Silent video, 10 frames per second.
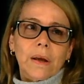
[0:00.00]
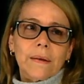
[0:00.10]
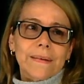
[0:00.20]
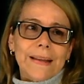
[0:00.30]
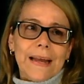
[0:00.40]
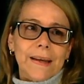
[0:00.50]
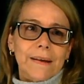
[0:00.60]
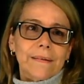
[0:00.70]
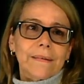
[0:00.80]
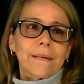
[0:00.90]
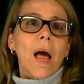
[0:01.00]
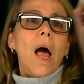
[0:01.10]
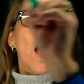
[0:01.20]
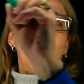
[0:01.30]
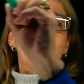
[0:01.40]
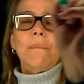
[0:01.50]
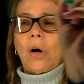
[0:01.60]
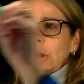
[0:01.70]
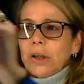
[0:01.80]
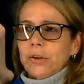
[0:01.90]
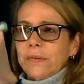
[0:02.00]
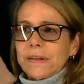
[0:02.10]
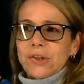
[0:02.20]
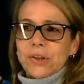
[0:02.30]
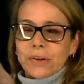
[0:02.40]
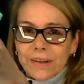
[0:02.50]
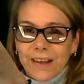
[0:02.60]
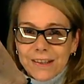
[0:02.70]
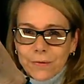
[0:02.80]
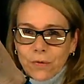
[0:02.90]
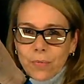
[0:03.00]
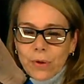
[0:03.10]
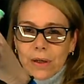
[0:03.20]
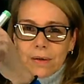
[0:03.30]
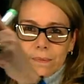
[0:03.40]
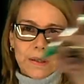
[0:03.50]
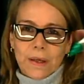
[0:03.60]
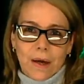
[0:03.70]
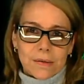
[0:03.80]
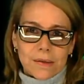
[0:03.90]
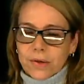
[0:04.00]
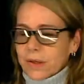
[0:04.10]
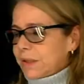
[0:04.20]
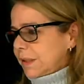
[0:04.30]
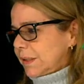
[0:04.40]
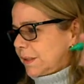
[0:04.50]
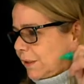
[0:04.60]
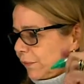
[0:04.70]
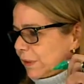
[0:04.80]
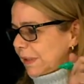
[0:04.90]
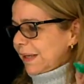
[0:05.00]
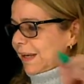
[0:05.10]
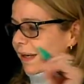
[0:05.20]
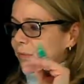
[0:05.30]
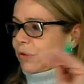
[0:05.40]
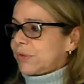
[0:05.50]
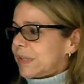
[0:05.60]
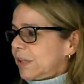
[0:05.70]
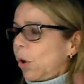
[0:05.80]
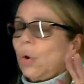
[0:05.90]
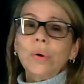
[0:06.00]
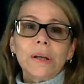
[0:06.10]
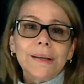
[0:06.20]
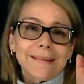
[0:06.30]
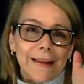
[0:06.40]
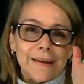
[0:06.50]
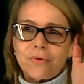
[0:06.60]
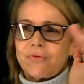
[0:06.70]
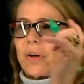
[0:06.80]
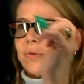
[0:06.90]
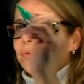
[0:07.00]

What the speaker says: That is molecules that share this formula, but the atoms are connected differently. And I'm using only line structures.